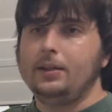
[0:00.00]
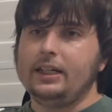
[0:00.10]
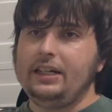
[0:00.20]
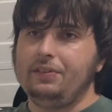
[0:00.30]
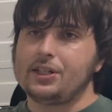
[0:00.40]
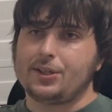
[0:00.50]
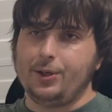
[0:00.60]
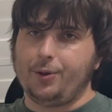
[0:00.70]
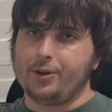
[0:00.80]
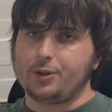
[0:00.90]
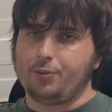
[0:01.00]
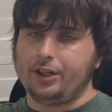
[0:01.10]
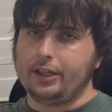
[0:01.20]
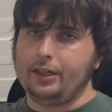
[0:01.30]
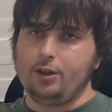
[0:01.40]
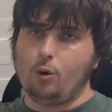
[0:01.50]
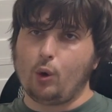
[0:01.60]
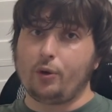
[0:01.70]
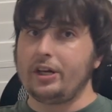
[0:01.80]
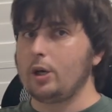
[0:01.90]
Even still, there's really
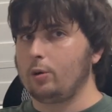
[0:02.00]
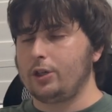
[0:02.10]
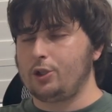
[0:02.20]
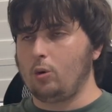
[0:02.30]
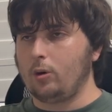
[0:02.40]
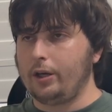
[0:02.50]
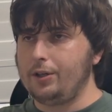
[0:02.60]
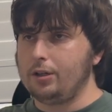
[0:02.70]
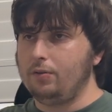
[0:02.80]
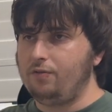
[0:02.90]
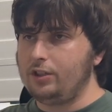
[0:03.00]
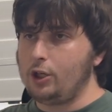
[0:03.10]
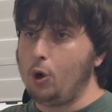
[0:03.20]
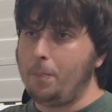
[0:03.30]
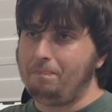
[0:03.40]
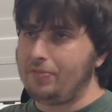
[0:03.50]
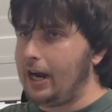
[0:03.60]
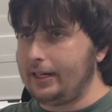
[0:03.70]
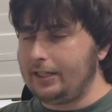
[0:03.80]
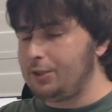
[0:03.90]
nowhere near a shortage of dope
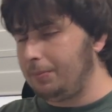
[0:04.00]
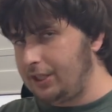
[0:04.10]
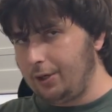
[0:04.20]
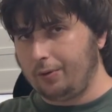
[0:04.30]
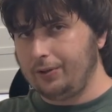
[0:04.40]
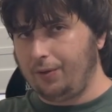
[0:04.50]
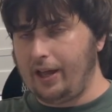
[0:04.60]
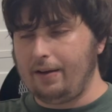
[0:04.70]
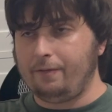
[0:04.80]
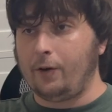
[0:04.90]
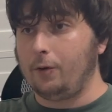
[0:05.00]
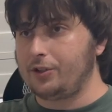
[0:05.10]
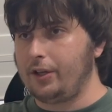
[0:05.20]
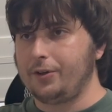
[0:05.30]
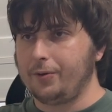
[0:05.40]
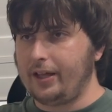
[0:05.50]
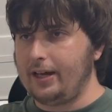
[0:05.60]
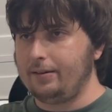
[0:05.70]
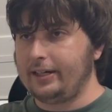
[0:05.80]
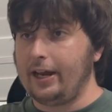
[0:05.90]
90s material that falls under
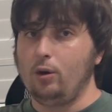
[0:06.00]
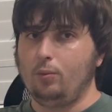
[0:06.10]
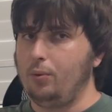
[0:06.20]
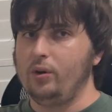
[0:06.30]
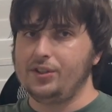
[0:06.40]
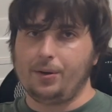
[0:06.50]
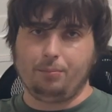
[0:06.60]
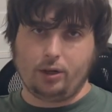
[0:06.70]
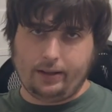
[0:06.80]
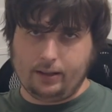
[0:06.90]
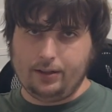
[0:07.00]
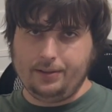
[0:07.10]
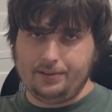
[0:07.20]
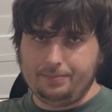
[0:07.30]
that Geto Boys umbrella